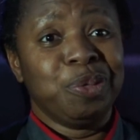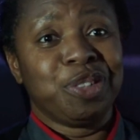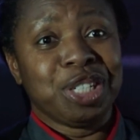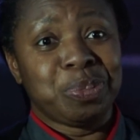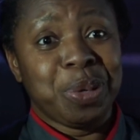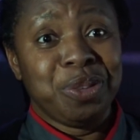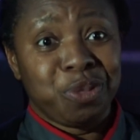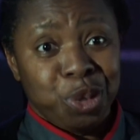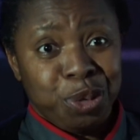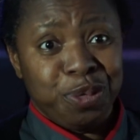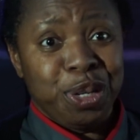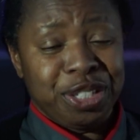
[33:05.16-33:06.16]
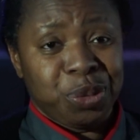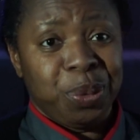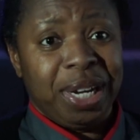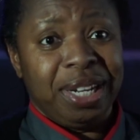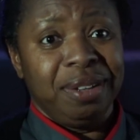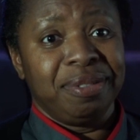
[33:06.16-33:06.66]
Just been through a first
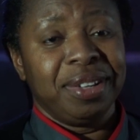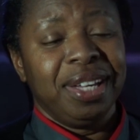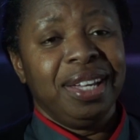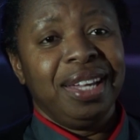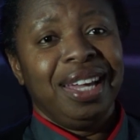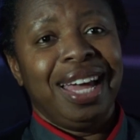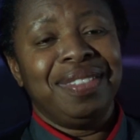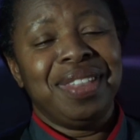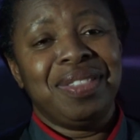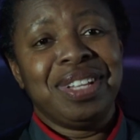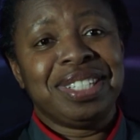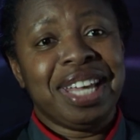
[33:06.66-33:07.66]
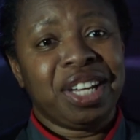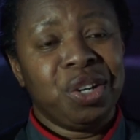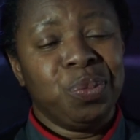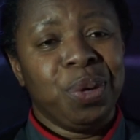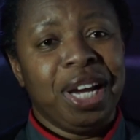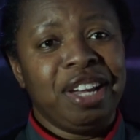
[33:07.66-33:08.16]
wave, and then the
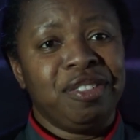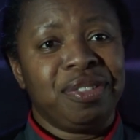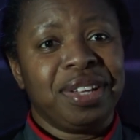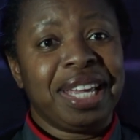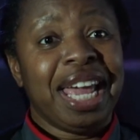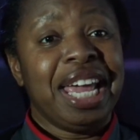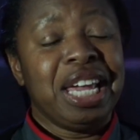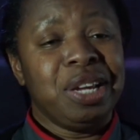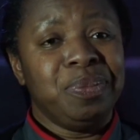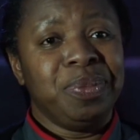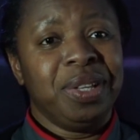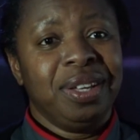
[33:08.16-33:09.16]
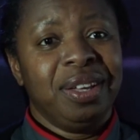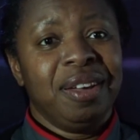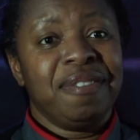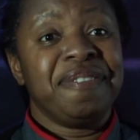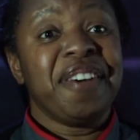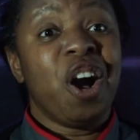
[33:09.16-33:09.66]
second wave came
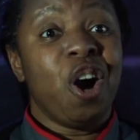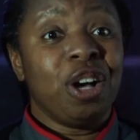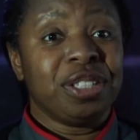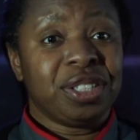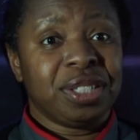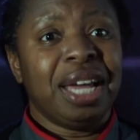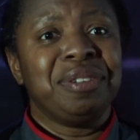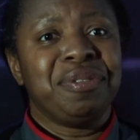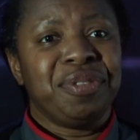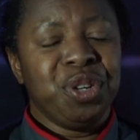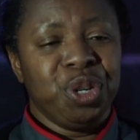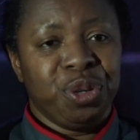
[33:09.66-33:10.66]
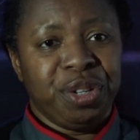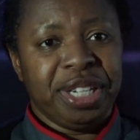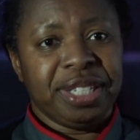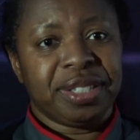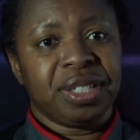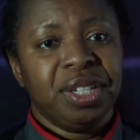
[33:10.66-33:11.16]
fast and
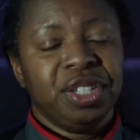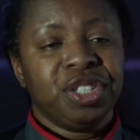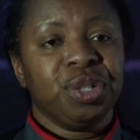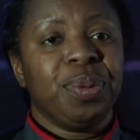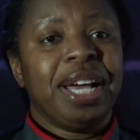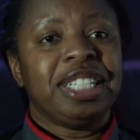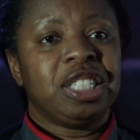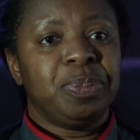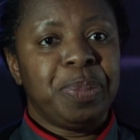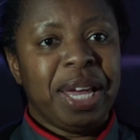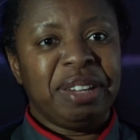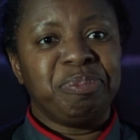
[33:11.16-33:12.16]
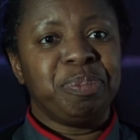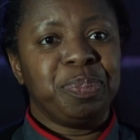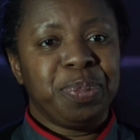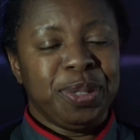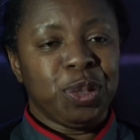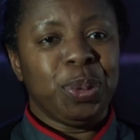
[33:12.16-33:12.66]
furious. So I spent
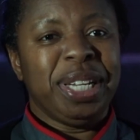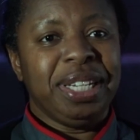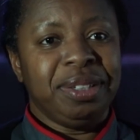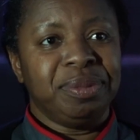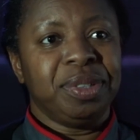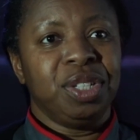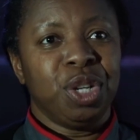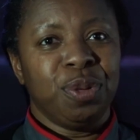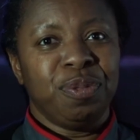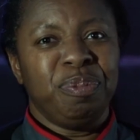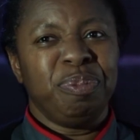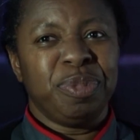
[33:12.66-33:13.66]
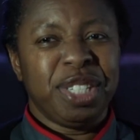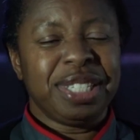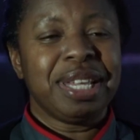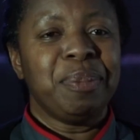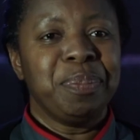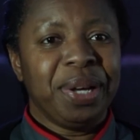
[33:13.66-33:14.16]
between
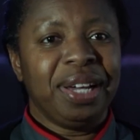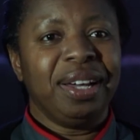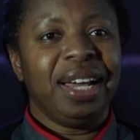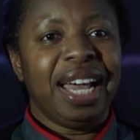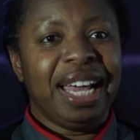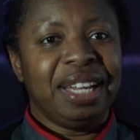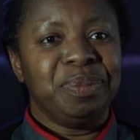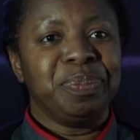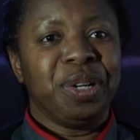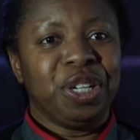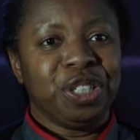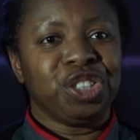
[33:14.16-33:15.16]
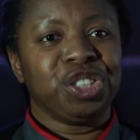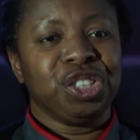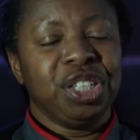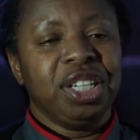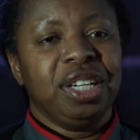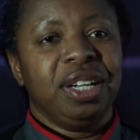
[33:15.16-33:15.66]
December and March
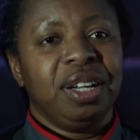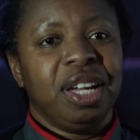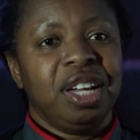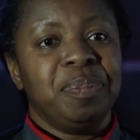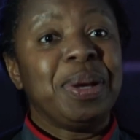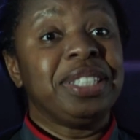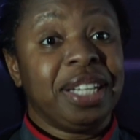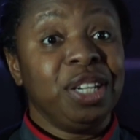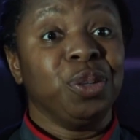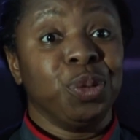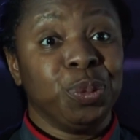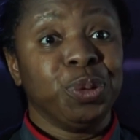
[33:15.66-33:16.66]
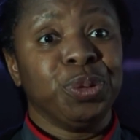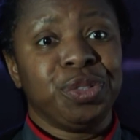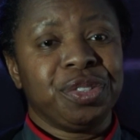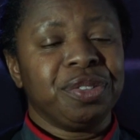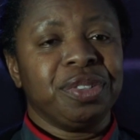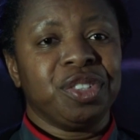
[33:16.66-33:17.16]
uh, basically on the
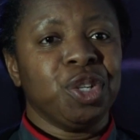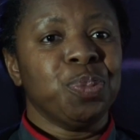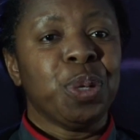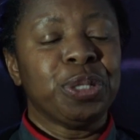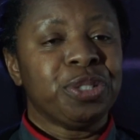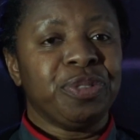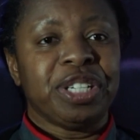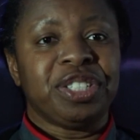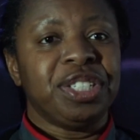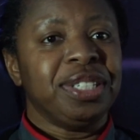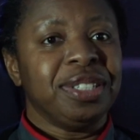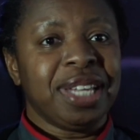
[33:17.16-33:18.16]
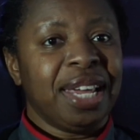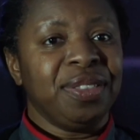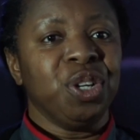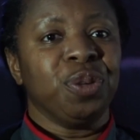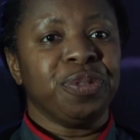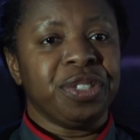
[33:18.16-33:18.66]
wards. So most of us didn't stay in
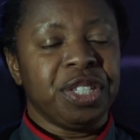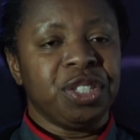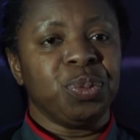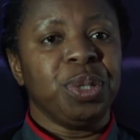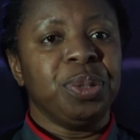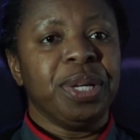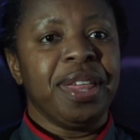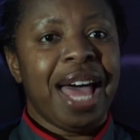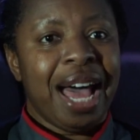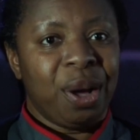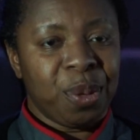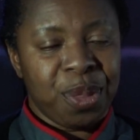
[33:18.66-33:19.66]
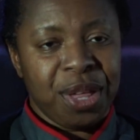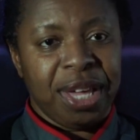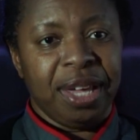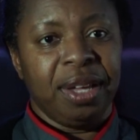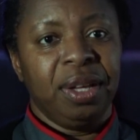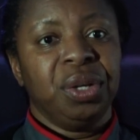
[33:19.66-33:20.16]
the offices. We were out
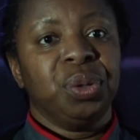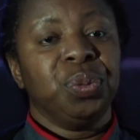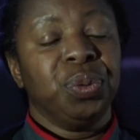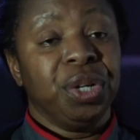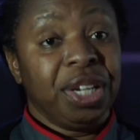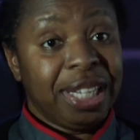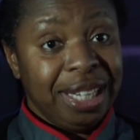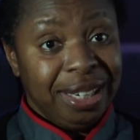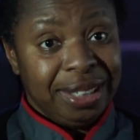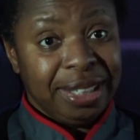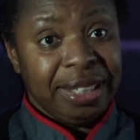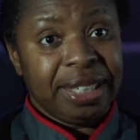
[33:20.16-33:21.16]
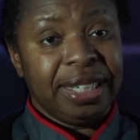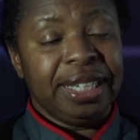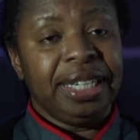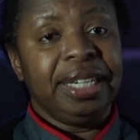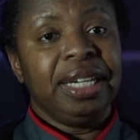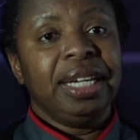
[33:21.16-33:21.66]
there working
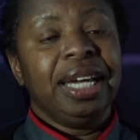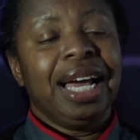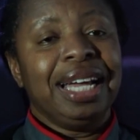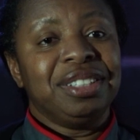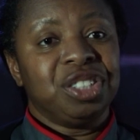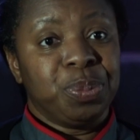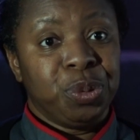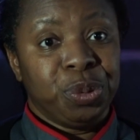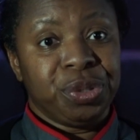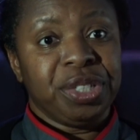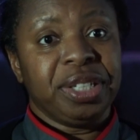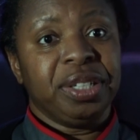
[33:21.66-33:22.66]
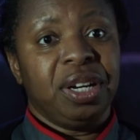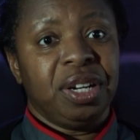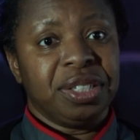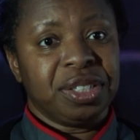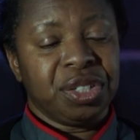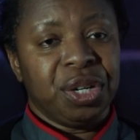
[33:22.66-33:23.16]
clinically and supporting our
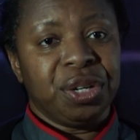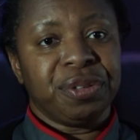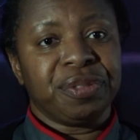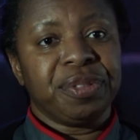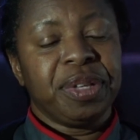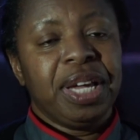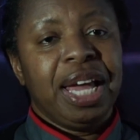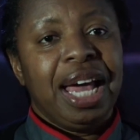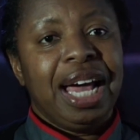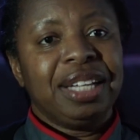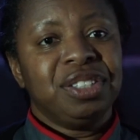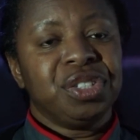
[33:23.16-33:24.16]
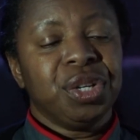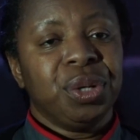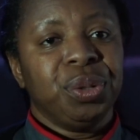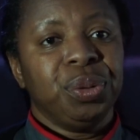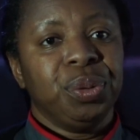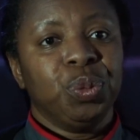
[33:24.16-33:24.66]
staff. And
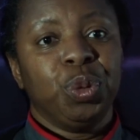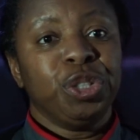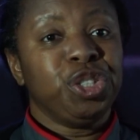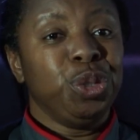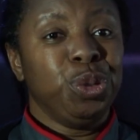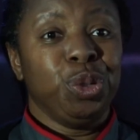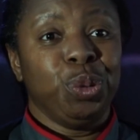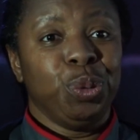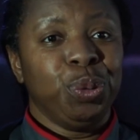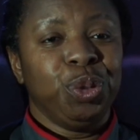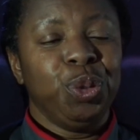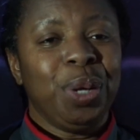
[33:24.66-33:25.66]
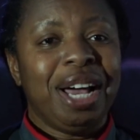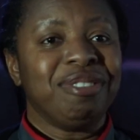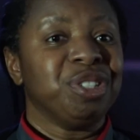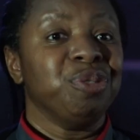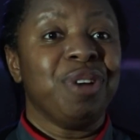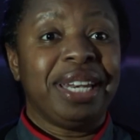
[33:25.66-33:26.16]
so what do you do? You have
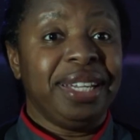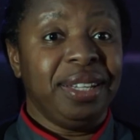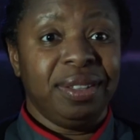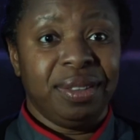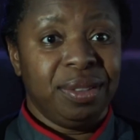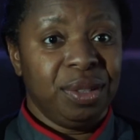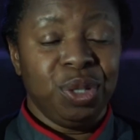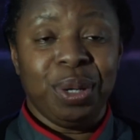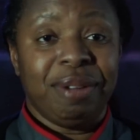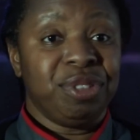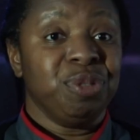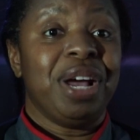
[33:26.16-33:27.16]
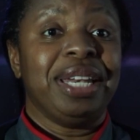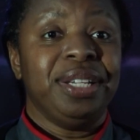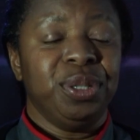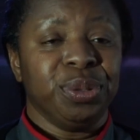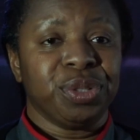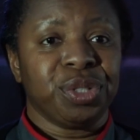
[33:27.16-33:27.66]
to rally. You have to rally
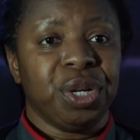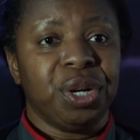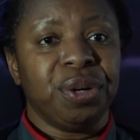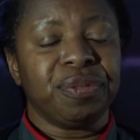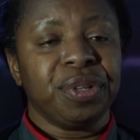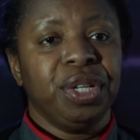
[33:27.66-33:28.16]
your staff.